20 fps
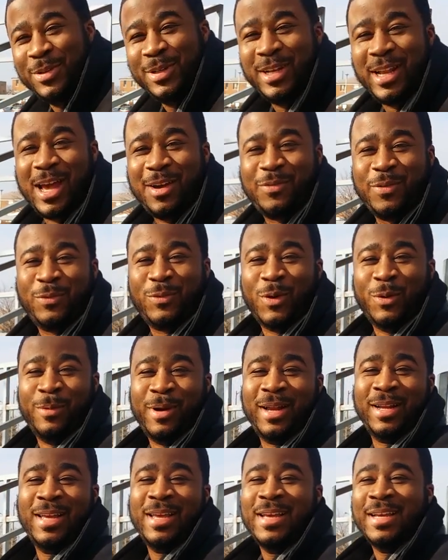are you laughing for,
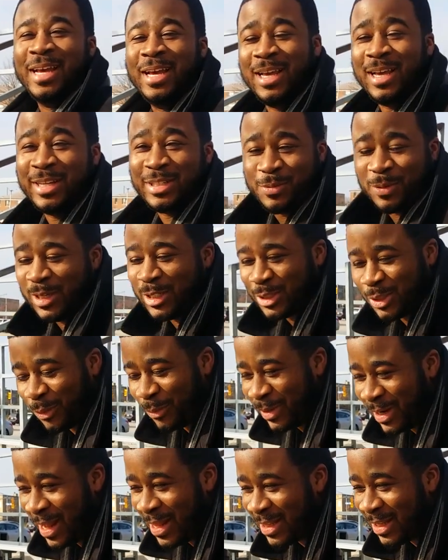man? It's
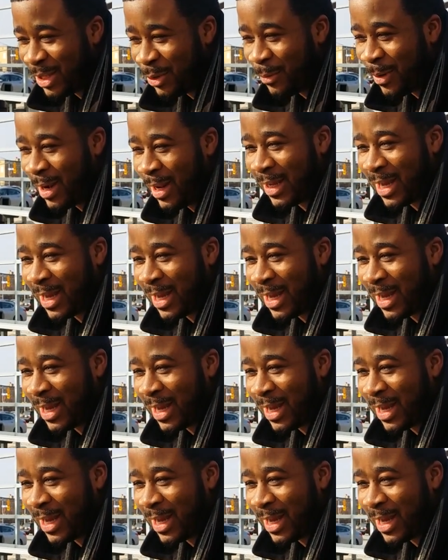the reality, right?